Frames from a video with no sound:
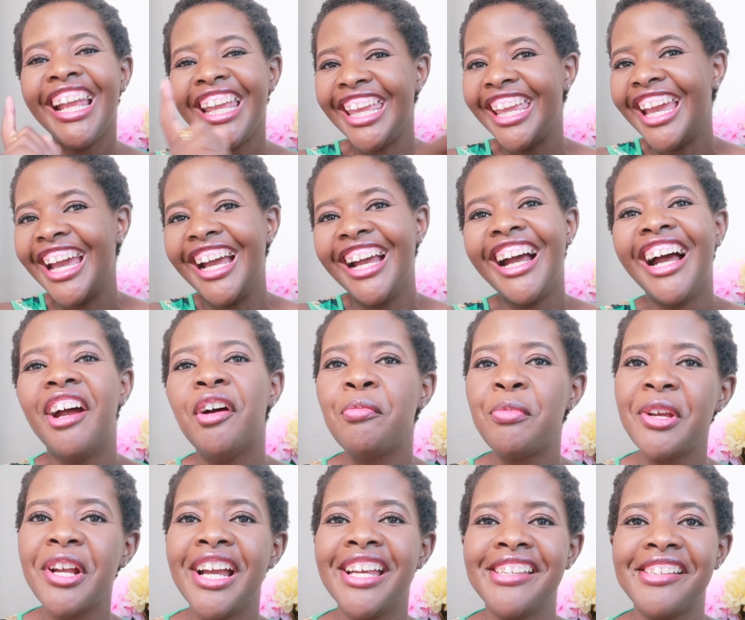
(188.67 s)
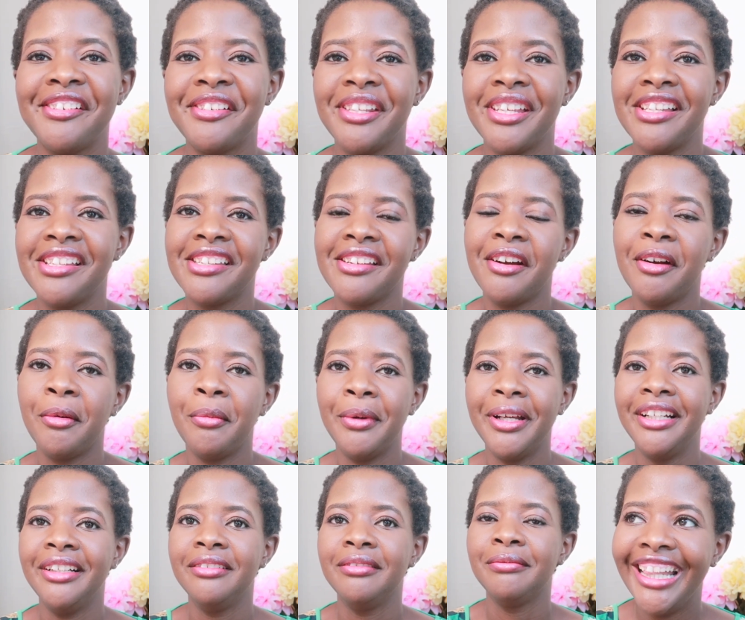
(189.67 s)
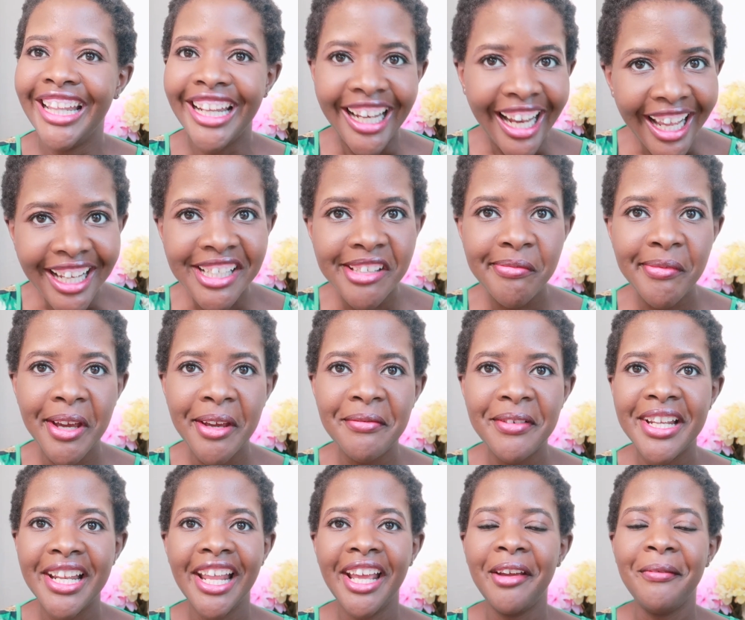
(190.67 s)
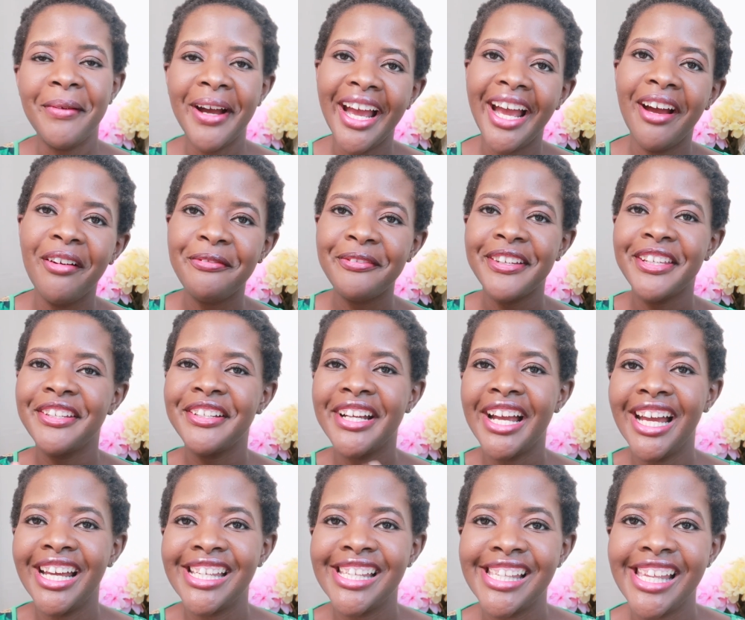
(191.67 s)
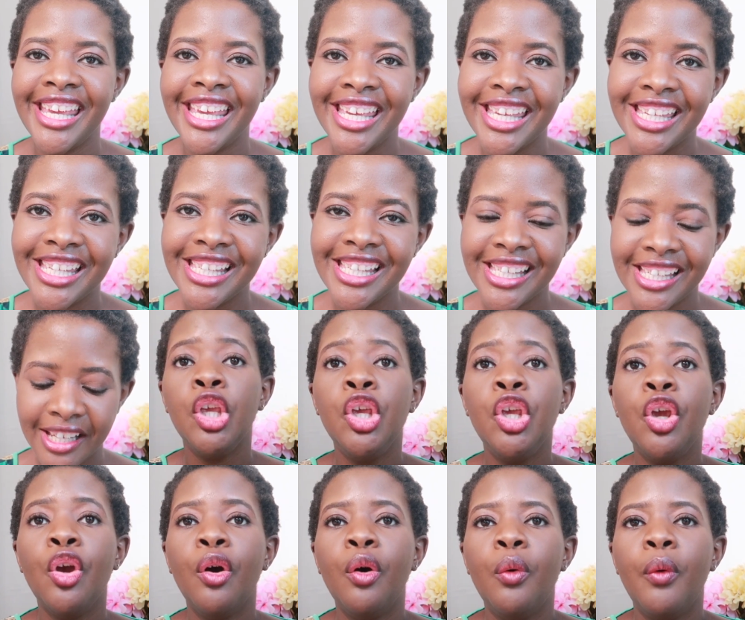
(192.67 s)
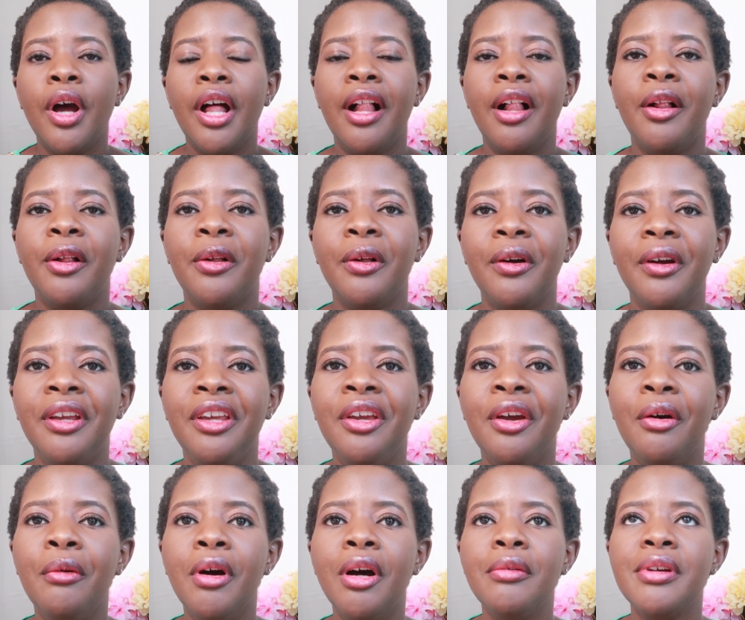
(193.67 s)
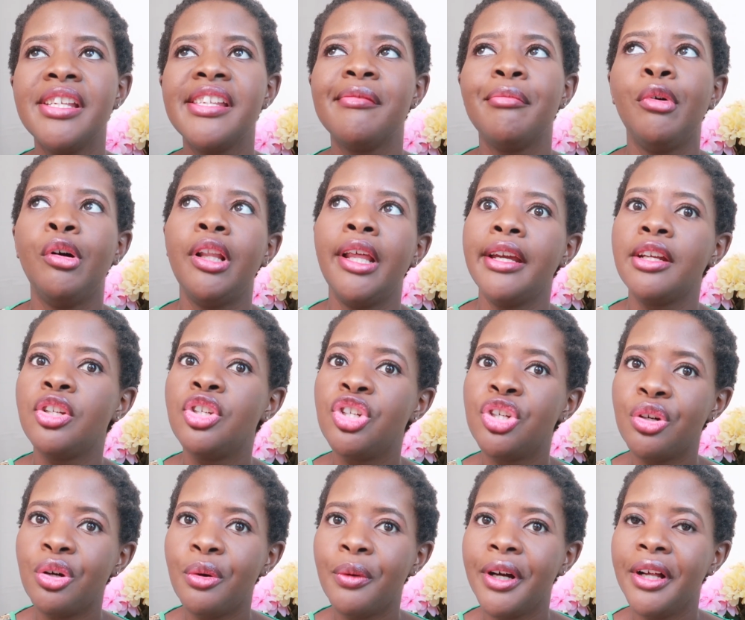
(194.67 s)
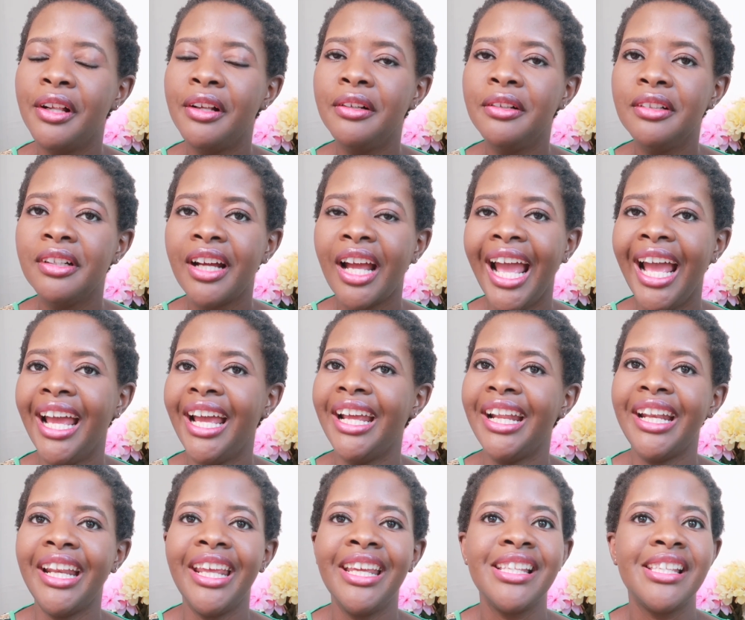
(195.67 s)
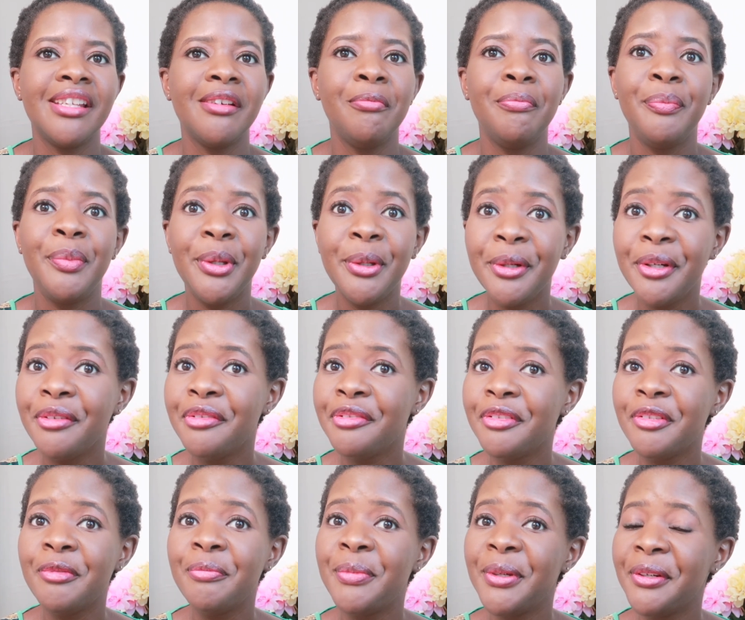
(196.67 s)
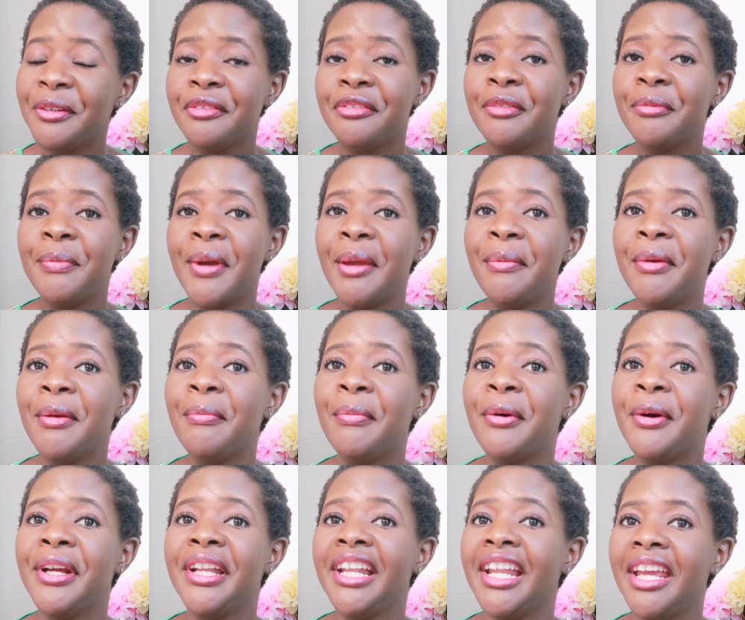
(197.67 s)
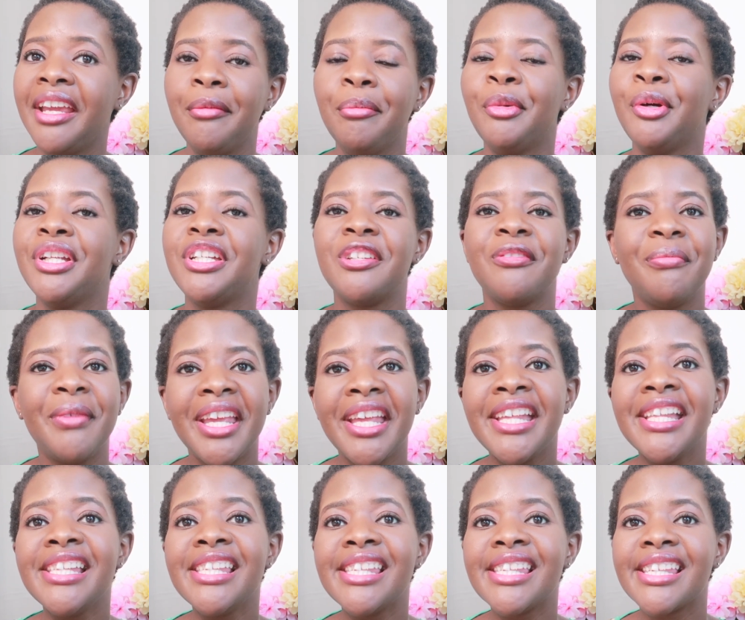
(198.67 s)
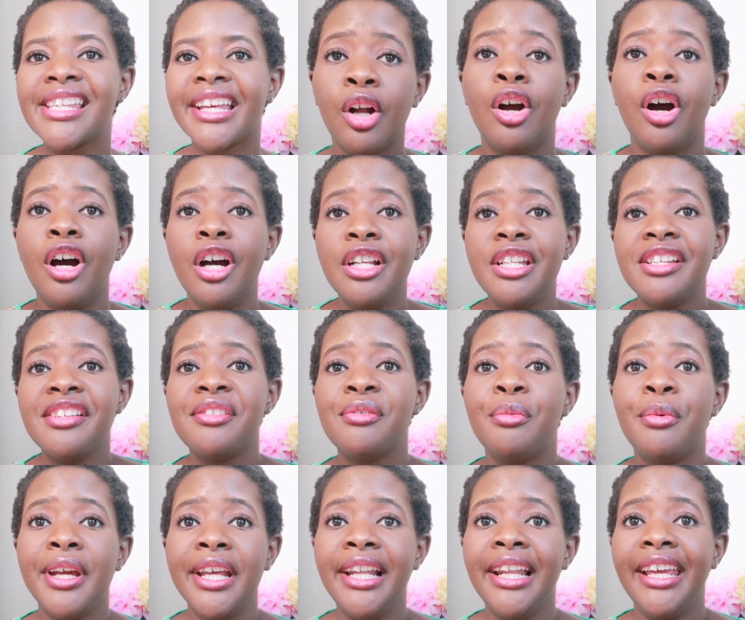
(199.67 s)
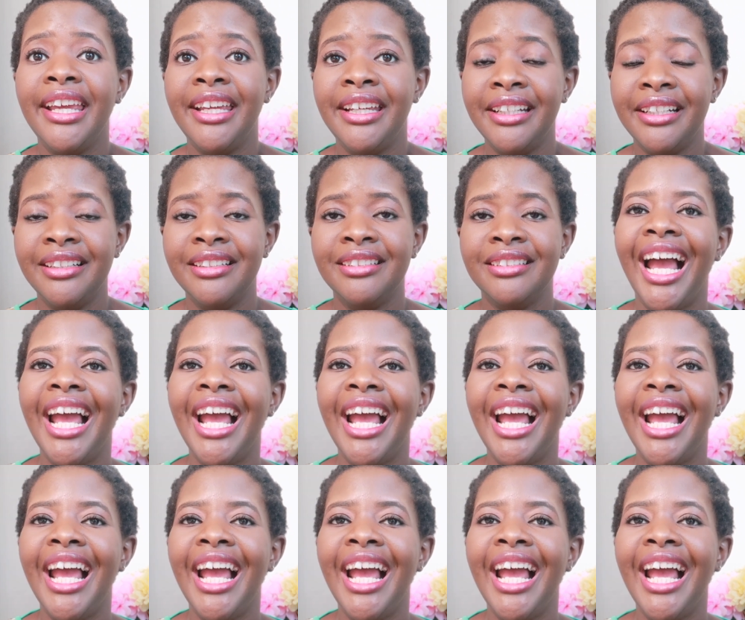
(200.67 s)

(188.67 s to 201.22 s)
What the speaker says: Yeah, I hope you guys know that song. But the next baby name I have for you guys is Yoel. Yoel is more like Joel, and it's a beautiful, beautiful baby boy name, which means God is willing.